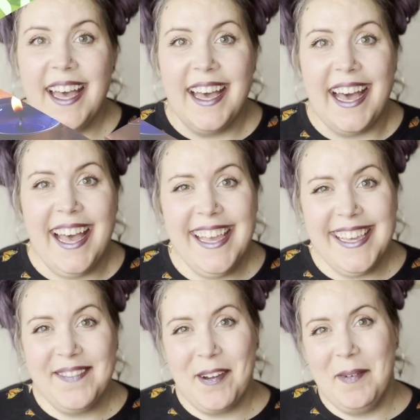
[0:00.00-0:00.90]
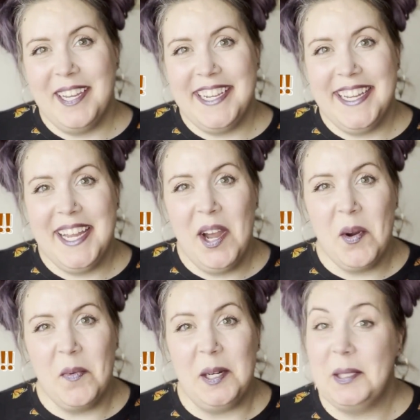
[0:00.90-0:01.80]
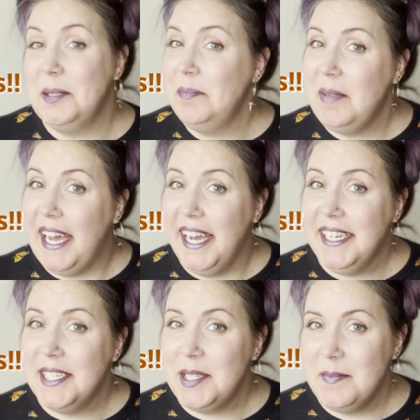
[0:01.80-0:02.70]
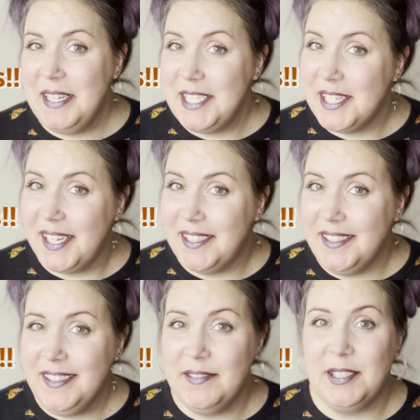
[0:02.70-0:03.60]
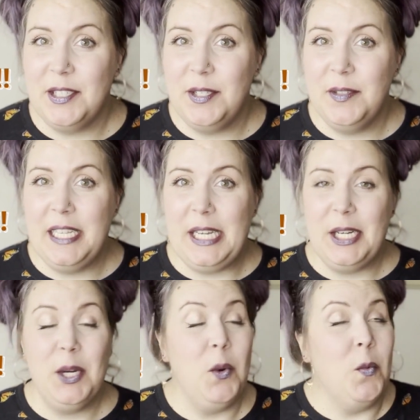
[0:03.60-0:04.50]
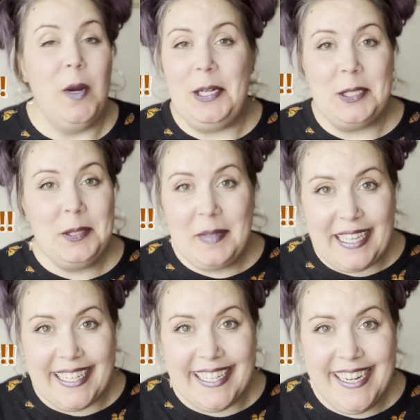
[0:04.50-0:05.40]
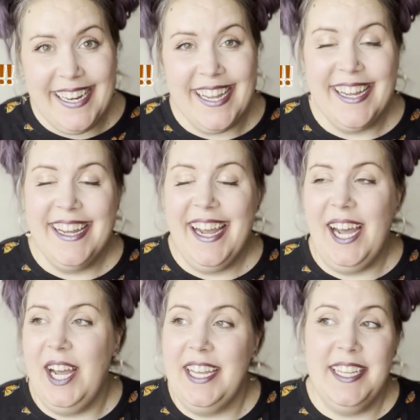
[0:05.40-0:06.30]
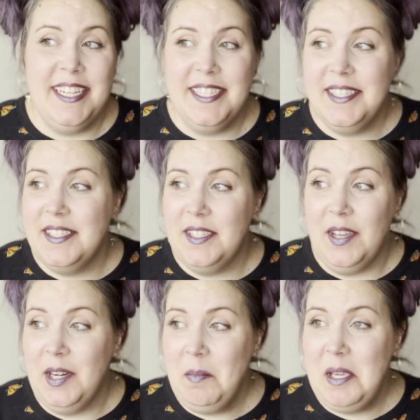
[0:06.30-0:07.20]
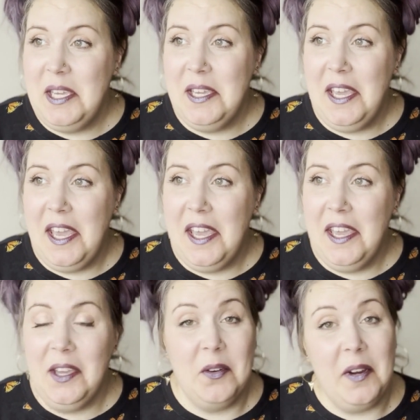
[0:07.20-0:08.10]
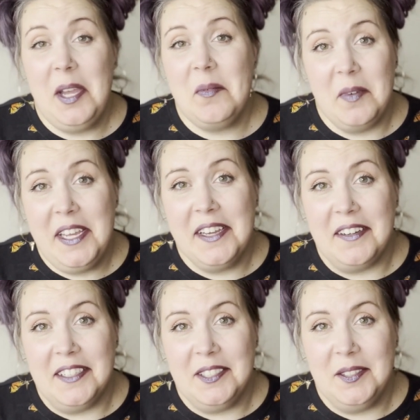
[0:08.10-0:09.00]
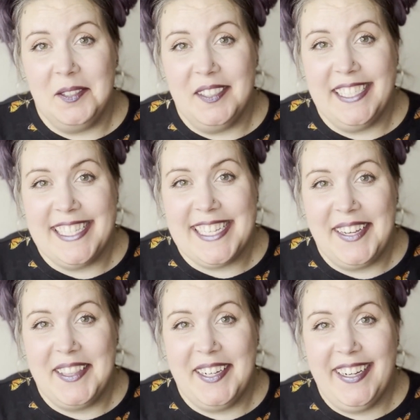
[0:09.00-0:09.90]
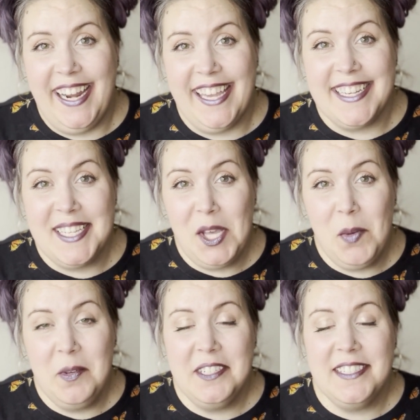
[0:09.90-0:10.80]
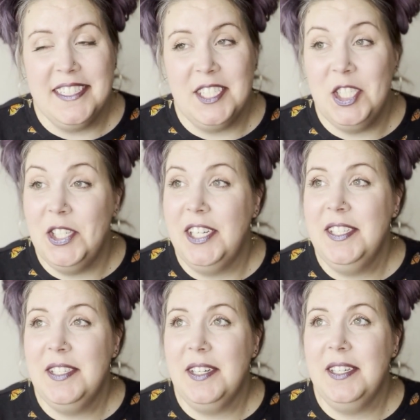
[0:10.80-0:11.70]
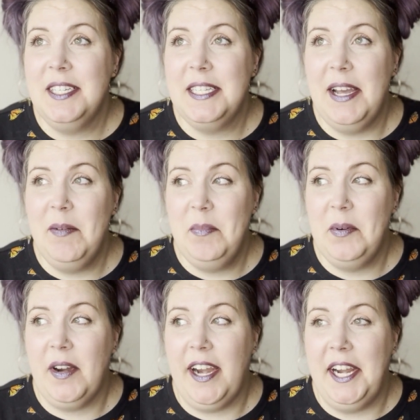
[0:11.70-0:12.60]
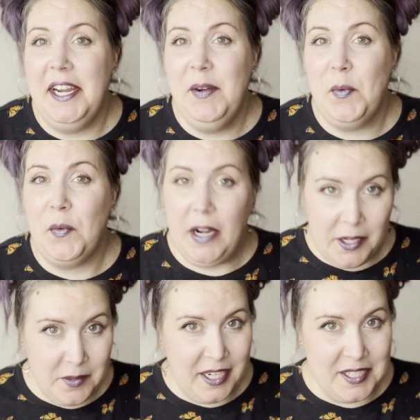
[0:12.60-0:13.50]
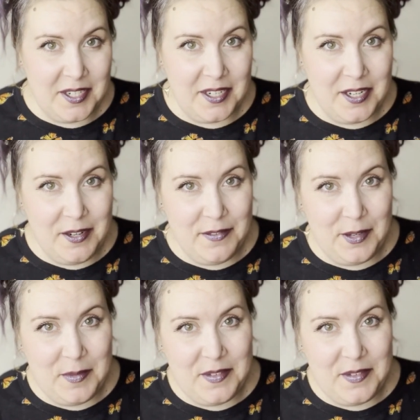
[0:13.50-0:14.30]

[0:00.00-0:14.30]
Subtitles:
Hi everybody, welcome back to my channel. If you're new here, welcome in. It is gonna be a great week, all you Ghouligans out there. I can tell because it just started downpouring right when I started to film this